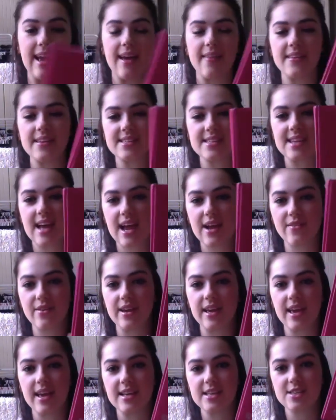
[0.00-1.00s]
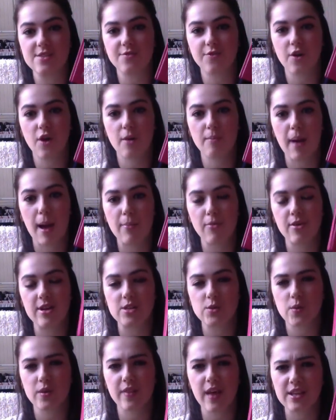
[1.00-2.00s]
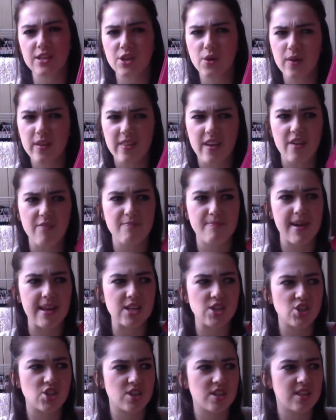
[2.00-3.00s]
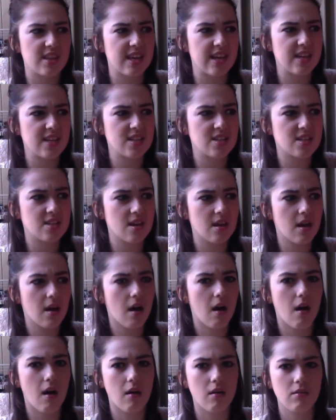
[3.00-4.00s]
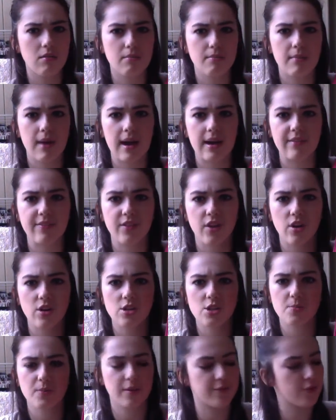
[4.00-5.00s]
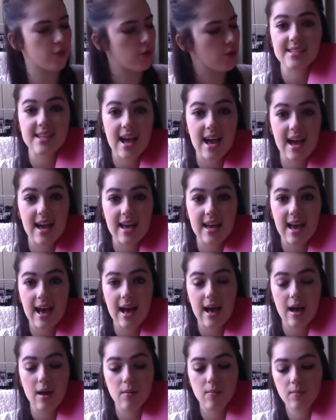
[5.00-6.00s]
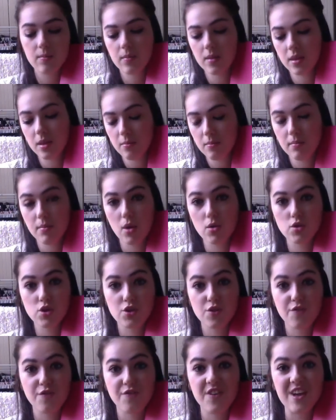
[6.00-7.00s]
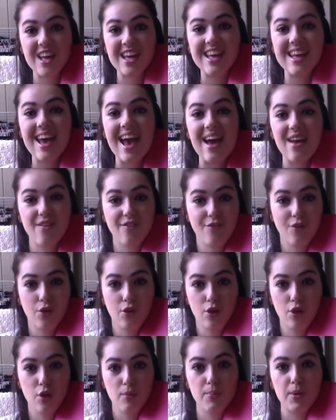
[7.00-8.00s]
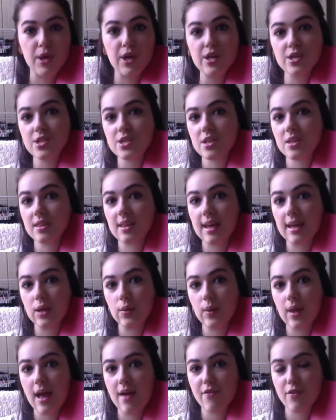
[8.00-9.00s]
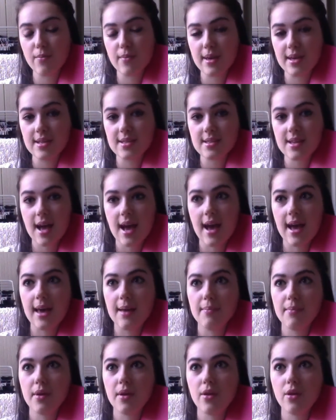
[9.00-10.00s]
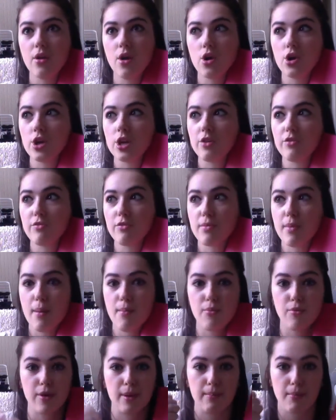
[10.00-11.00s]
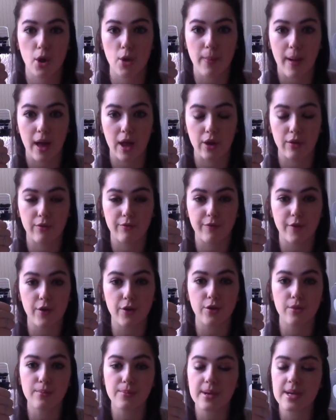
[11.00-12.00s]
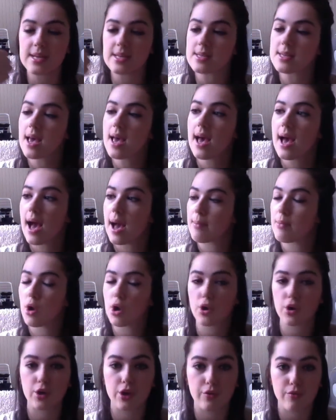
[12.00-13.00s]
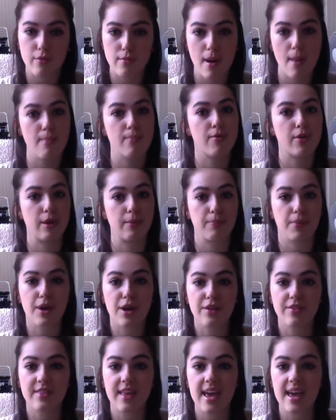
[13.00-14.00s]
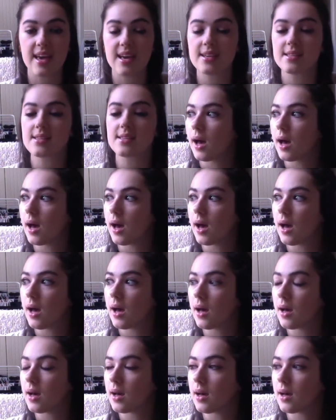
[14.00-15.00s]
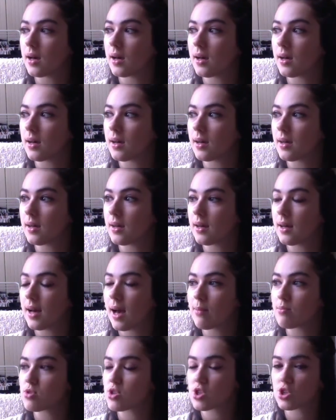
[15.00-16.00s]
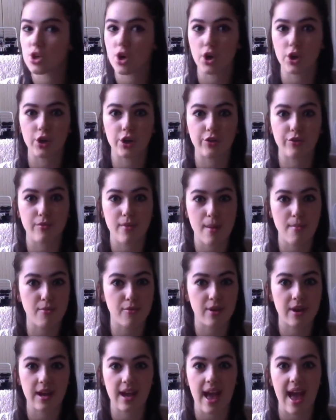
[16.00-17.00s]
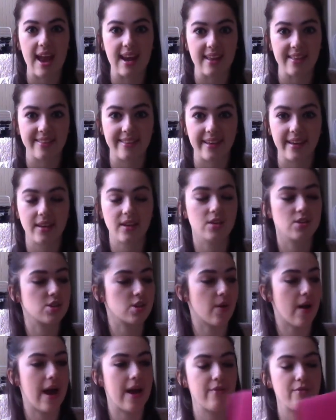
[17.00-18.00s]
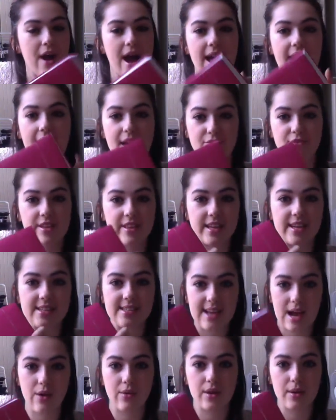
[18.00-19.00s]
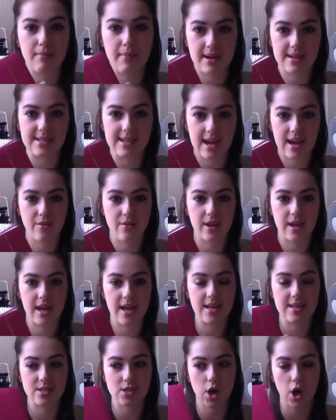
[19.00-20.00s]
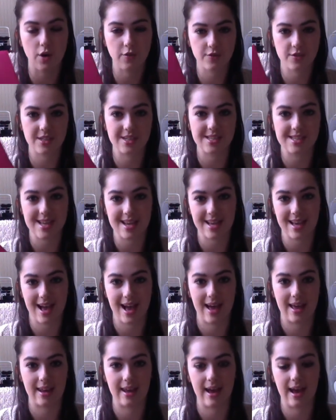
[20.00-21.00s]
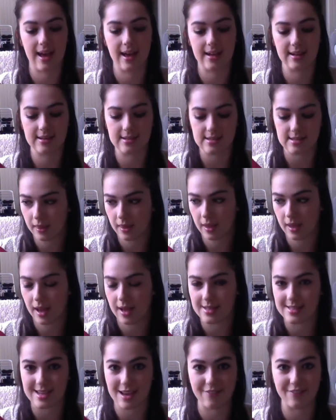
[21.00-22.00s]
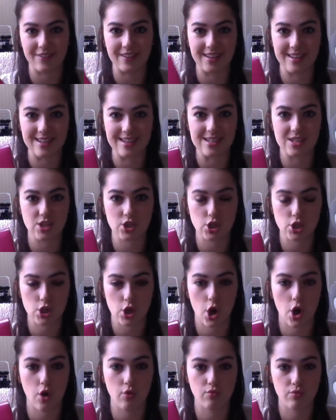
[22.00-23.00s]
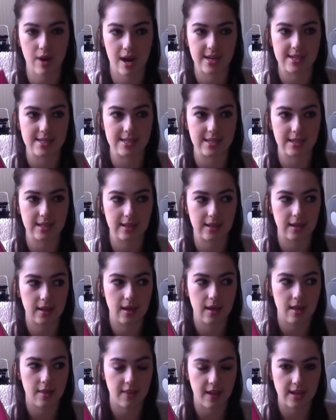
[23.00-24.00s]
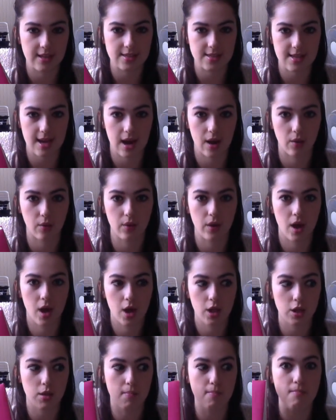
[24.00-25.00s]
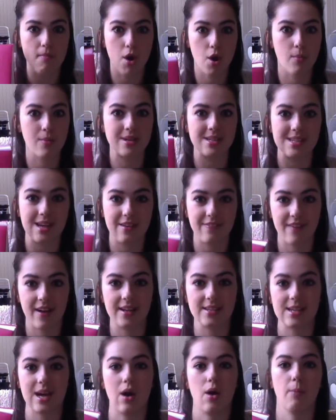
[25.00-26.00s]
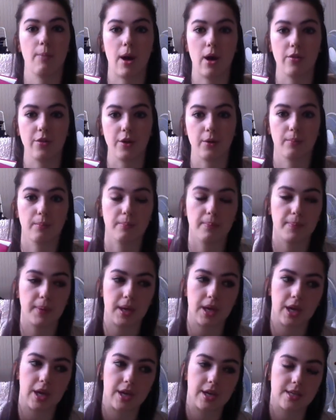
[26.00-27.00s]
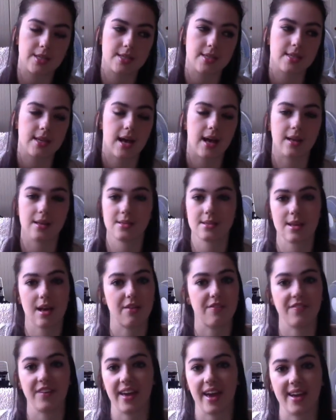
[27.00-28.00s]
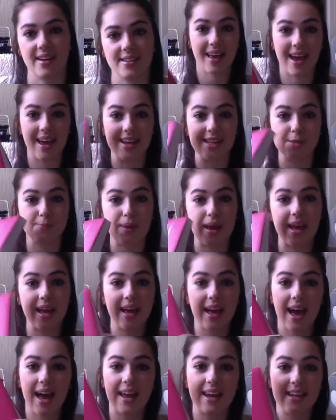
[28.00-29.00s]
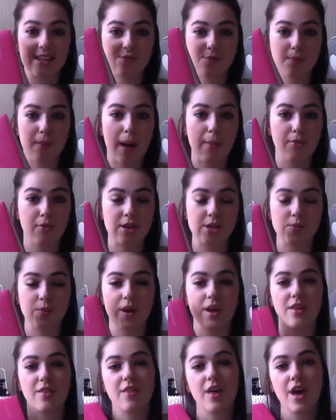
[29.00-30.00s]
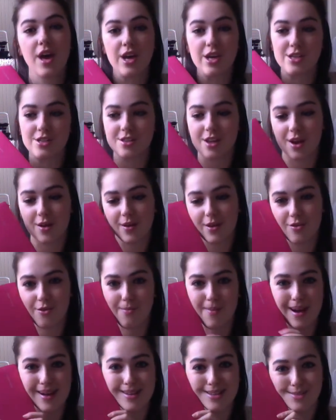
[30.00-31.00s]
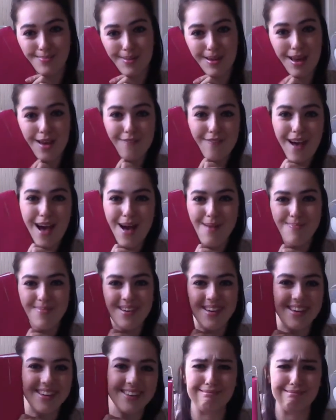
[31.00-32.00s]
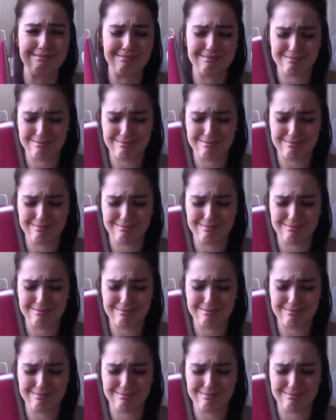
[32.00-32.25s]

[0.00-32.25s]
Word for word: And this diary is from Aberystwyth. I don't know whether I've mentioned this on my vlogs before. I am the most forgetful person that you'll ever meet. I'm not good at remembering mobile phone numbers. I'm not good at remembering birthdays uh, I'm just not good at remembering anything. So I write everything down in my diary as often as I can, and I definitely need to start writing things down the moment I find out about them because else I forget. And it's pink and it's from Aberystwyth, so it reminds me of Aber.